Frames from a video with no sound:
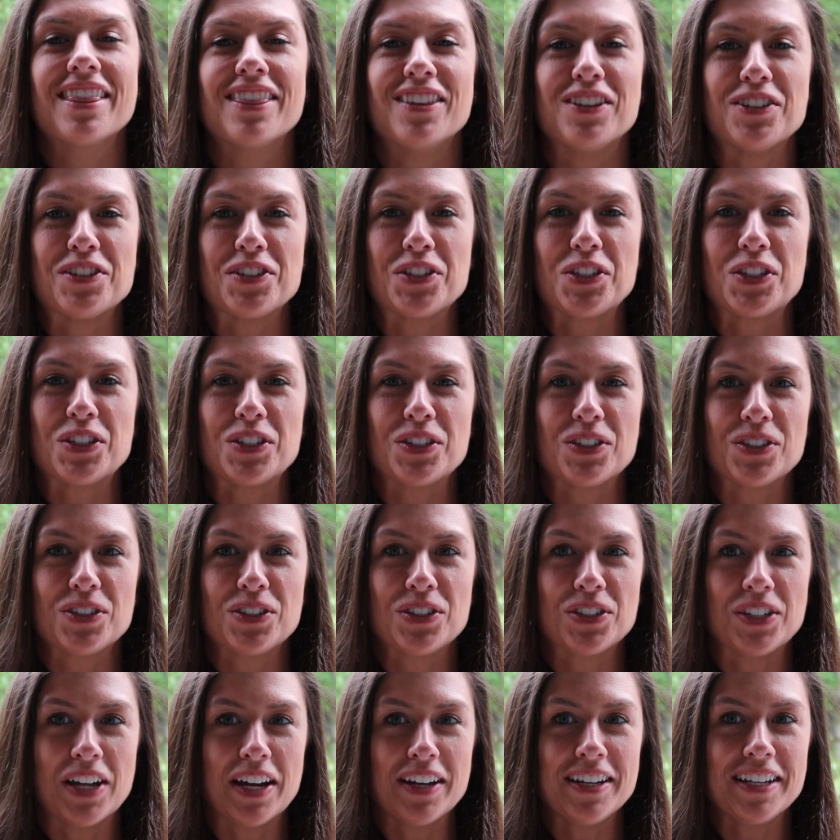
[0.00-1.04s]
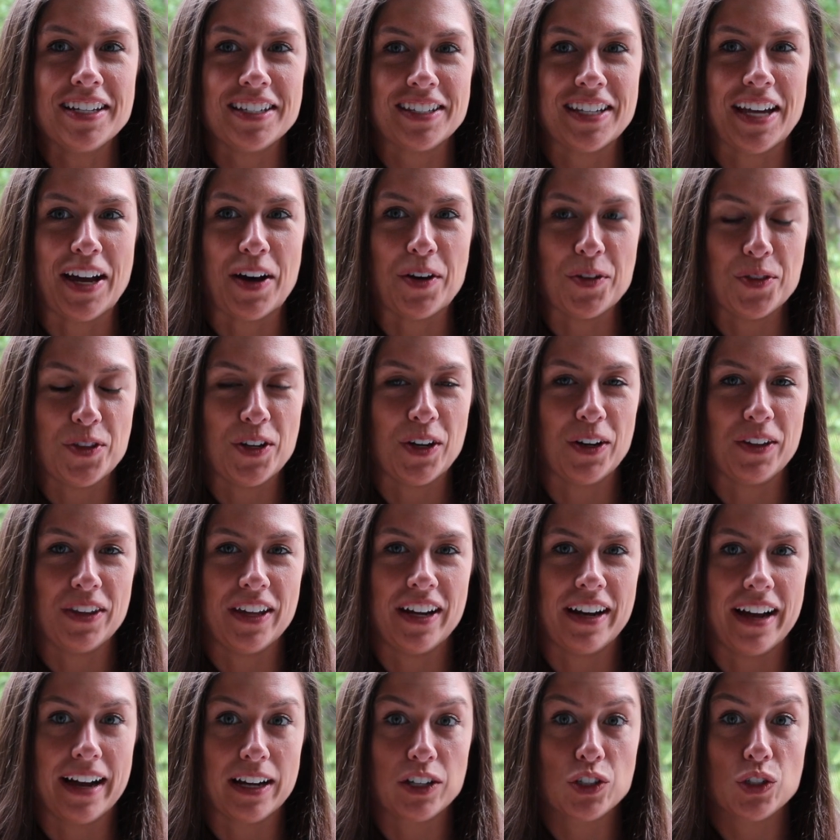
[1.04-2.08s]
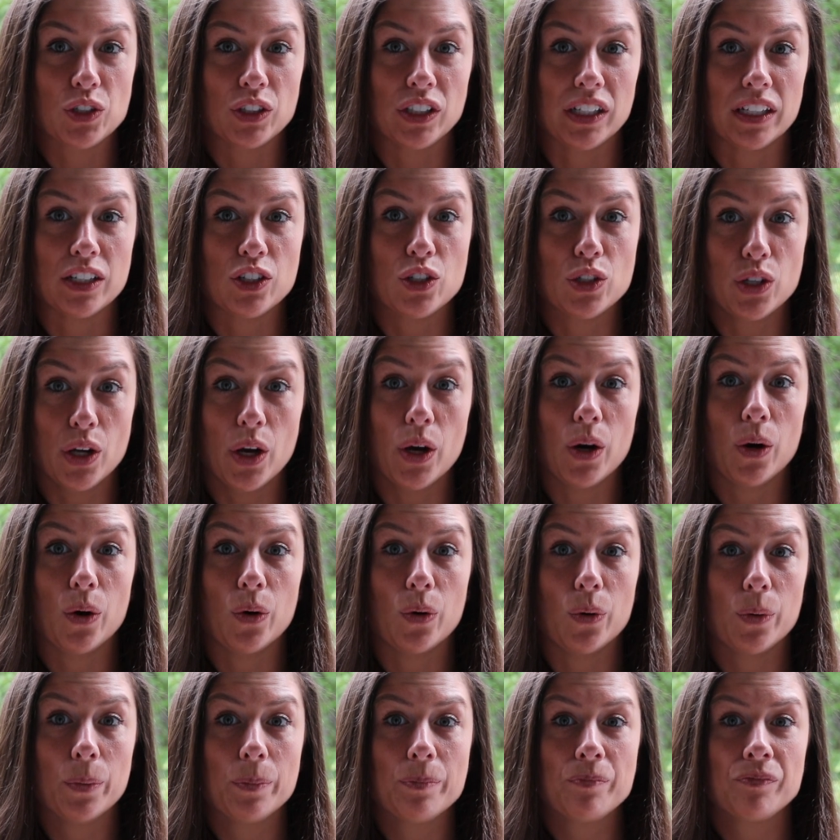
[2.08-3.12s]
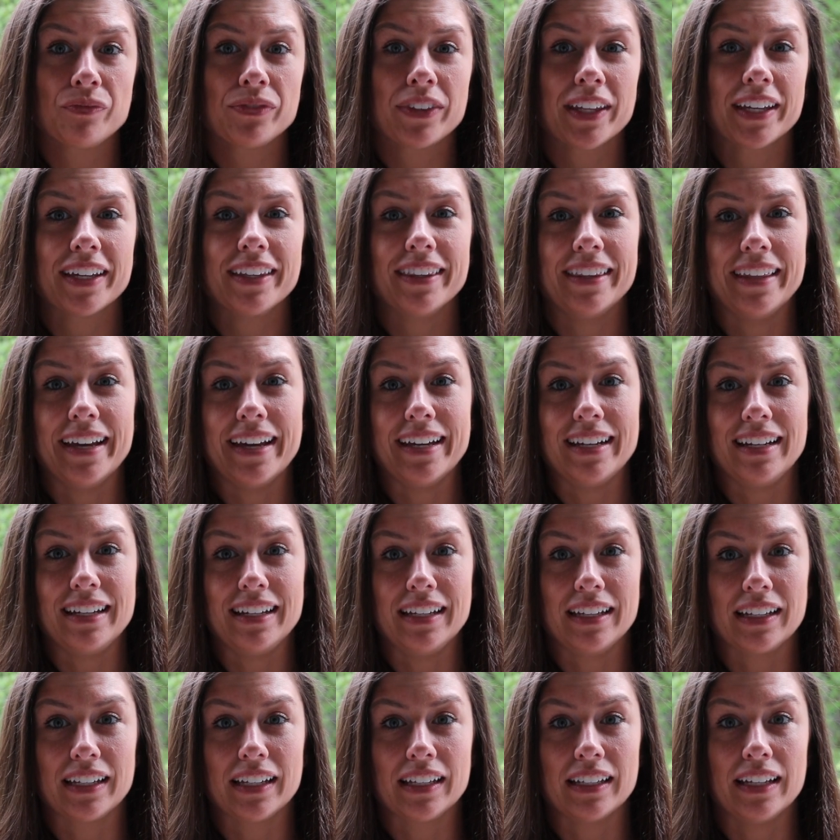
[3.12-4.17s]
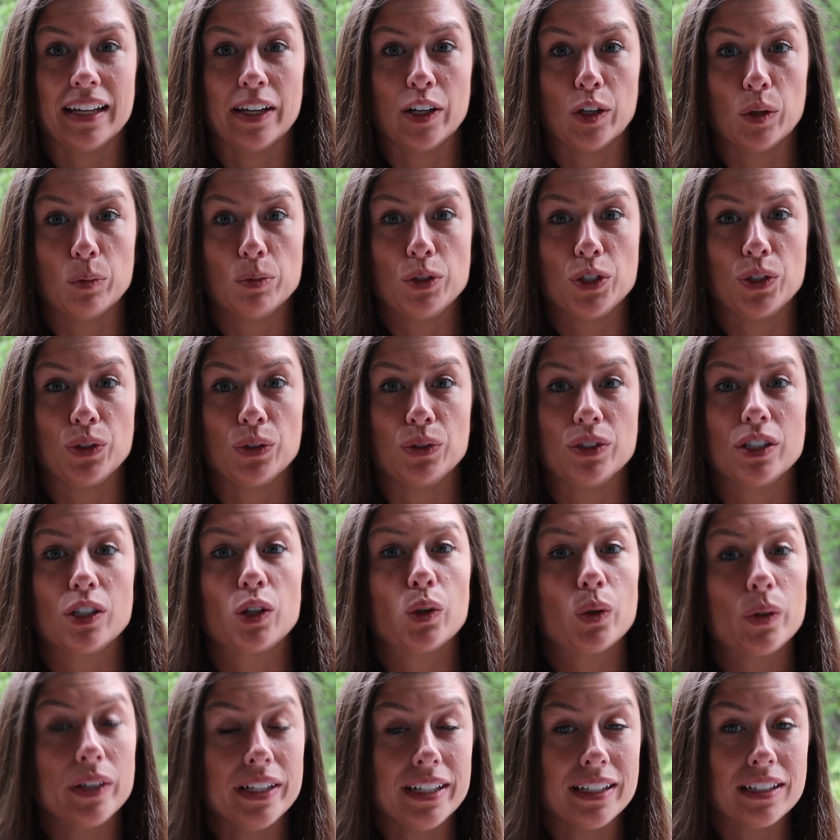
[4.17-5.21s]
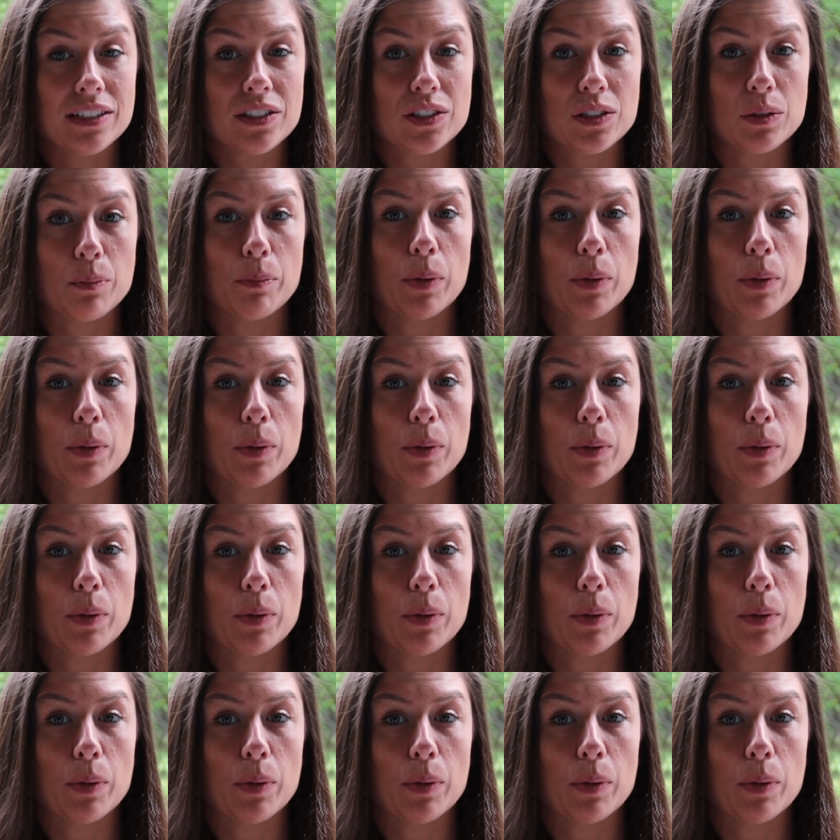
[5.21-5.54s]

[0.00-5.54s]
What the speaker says: There's studies out there that actually show that it can help to decrease